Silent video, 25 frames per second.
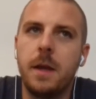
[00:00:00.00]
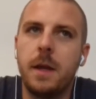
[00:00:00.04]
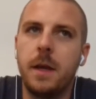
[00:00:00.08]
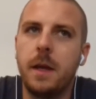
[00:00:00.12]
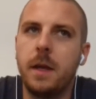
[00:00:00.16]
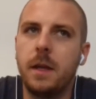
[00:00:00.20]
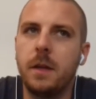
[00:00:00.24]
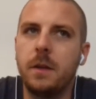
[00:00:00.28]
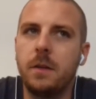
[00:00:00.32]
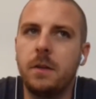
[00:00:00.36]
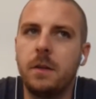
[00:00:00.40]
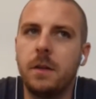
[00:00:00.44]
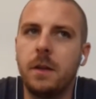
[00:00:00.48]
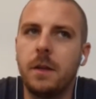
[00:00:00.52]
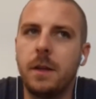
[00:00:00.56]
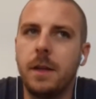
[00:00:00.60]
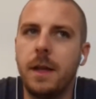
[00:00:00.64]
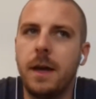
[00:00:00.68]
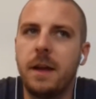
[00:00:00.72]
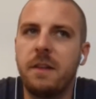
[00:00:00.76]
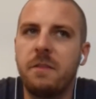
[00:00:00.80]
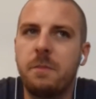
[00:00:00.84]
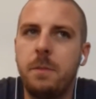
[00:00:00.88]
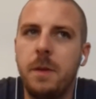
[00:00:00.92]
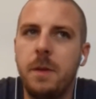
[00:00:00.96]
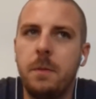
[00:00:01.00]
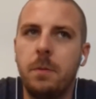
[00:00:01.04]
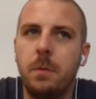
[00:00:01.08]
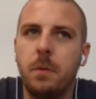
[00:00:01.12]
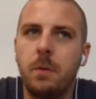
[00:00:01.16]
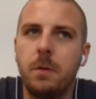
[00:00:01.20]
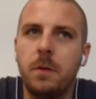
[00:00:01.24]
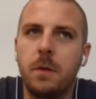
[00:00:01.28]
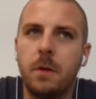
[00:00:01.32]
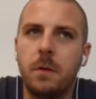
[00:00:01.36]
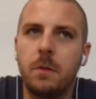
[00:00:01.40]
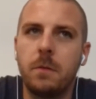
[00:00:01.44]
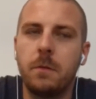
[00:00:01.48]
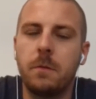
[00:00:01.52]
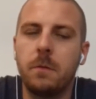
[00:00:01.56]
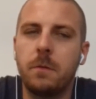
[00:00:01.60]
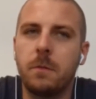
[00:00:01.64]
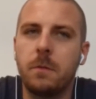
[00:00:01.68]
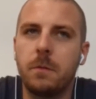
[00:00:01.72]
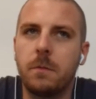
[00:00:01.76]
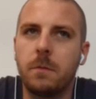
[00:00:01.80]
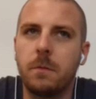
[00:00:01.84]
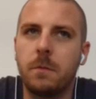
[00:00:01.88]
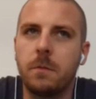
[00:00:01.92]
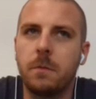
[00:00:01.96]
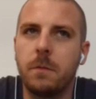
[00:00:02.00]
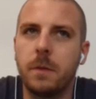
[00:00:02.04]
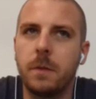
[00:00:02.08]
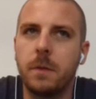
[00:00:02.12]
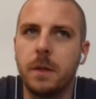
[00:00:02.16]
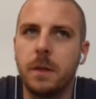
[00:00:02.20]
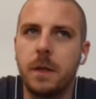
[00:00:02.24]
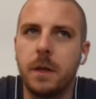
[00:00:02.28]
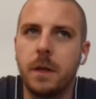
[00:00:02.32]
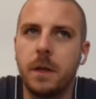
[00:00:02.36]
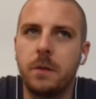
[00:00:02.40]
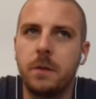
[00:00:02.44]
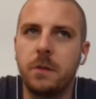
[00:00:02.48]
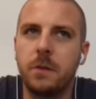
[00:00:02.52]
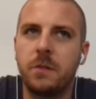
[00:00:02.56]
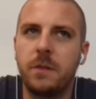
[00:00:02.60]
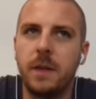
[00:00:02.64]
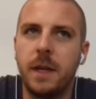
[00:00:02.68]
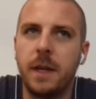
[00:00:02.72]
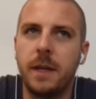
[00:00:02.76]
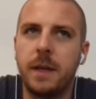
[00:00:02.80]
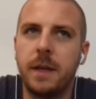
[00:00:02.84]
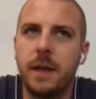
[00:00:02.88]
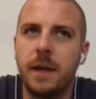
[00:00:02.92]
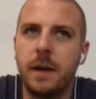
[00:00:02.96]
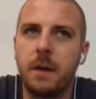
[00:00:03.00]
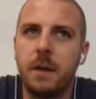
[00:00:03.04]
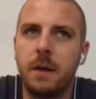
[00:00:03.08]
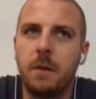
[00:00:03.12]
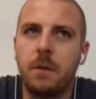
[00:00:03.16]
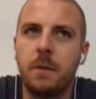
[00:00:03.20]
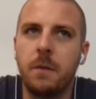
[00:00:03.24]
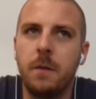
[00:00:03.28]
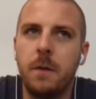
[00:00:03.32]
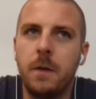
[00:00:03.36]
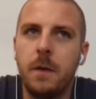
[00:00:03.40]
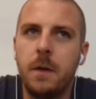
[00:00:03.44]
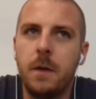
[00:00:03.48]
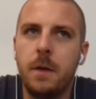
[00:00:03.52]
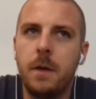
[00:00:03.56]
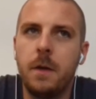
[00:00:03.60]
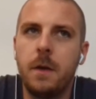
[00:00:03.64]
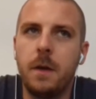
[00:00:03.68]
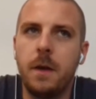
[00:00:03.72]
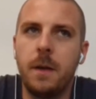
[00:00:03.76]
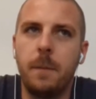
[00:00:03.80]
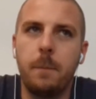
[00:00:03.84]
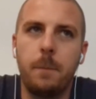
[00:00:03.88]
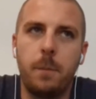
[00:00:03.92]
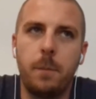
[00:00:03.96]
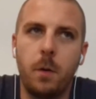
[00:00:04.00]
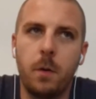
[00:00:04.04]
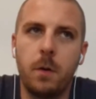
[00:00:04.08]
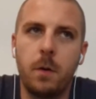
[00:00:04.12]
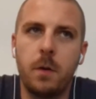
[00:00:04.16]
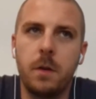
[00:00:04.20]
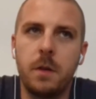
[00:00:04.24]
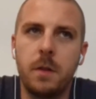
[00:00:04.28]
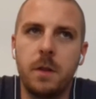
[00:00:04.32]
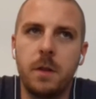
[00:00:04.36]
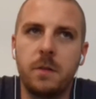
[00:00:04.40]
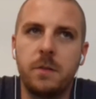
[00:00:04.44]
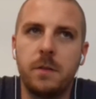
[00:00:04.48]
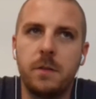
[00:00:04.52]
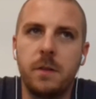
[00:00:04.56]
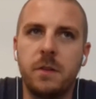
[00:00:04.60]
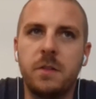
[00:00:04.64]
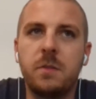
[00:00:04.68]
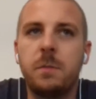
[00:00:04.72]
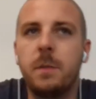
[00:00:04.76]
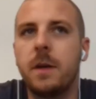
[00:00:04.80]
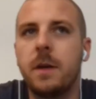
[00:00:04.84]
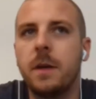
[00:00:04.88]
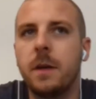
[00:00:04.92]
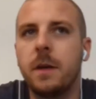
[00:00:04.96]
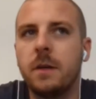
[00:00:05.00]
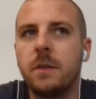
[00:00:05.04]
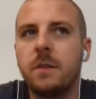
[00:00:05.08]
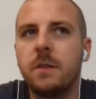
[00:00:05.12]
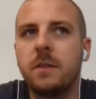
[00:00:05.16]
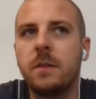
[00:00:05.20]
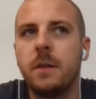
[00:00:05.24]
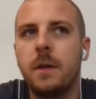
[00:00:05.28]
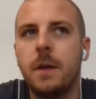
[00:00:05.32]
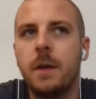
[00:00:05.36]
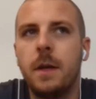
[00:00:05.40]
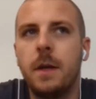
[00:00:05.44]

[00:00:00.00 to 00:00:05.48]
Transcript: and a lot of people don't really understand how important this is, because